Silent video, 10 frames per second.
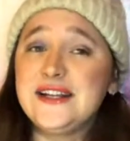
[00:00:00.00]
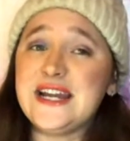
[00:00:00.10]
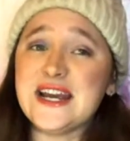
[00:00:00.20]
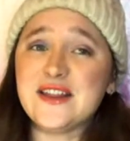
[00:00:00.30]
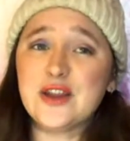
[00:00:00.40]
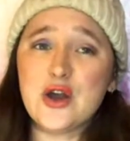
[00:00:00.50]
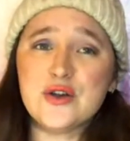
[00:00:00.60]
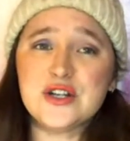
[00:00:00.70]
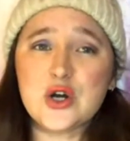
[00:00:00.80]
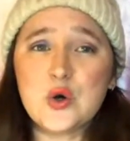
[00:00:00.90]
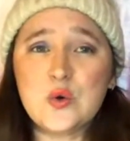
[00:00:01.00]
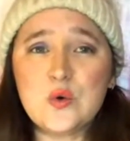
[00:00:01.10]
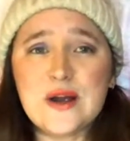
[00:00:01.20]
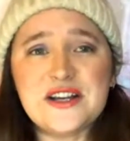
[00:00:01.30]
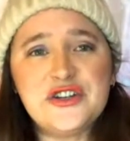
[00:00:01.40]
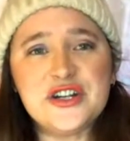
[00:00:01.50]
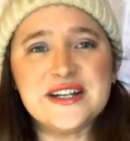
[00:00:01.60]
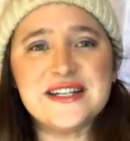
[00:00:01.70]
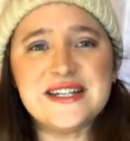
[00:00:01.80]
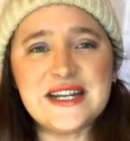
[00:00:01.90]
Get those
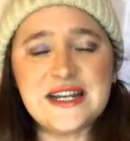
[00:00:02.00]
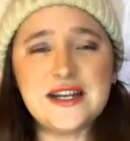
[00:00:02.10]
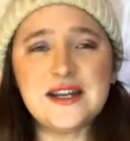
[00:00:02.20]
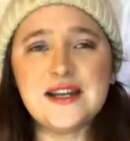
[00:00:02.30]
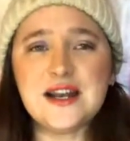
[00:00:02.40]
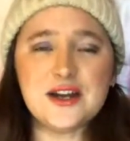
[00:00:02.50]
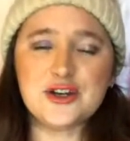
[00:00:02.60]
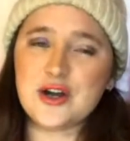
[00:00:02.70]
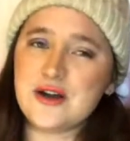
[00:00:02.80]
questions in.